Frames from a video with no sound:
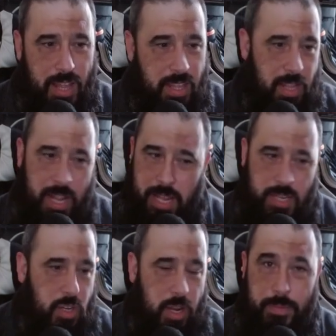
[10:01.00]

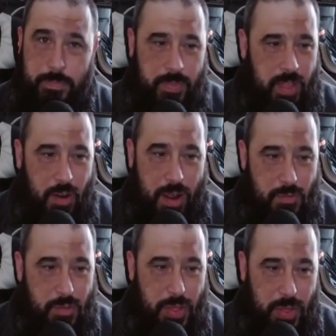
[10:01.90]
Literally, they're
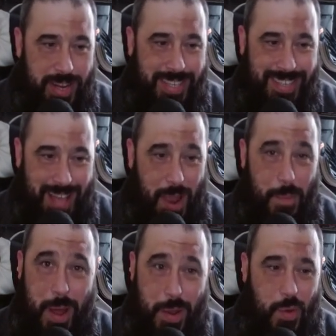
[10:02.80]
everything a
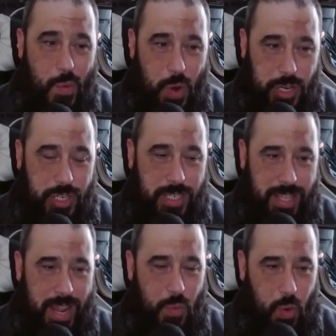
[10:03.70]
salamander wishes
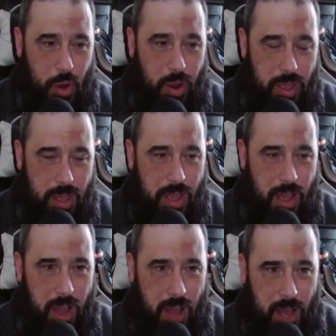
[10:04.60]
they were.
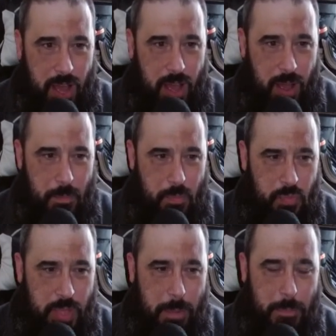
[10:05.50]

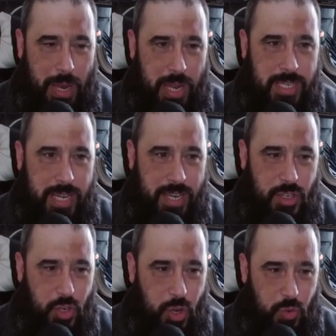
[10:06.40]
The ability
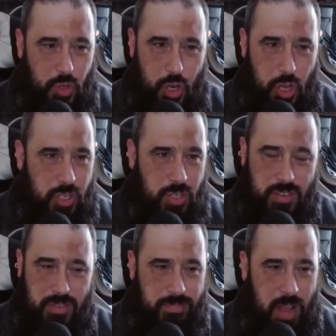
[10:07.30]
to
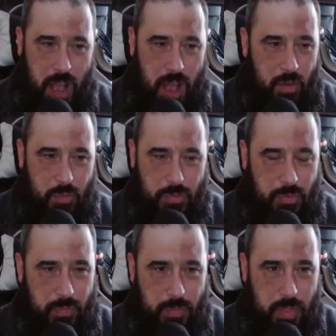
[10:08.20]
just have
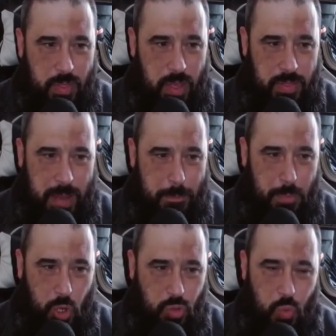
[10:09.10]
that
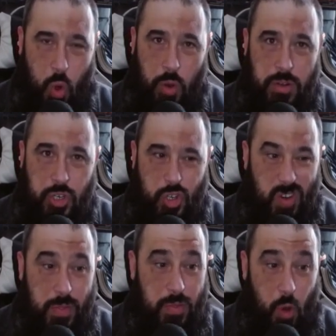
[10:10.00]
+1
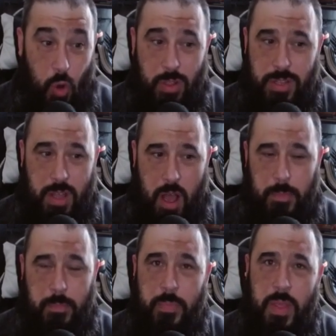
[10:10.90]
strength all the
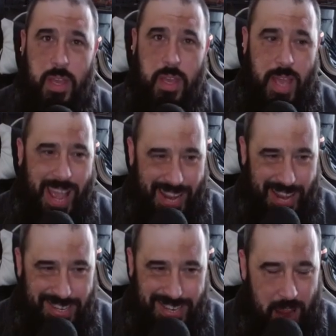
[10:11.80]
time
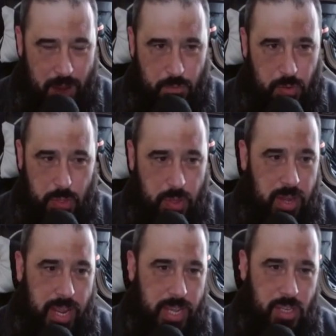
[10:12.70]
against everything
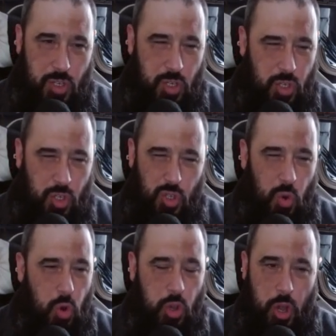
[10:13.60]
is just
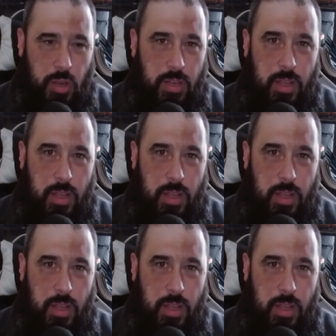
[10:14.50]
so good.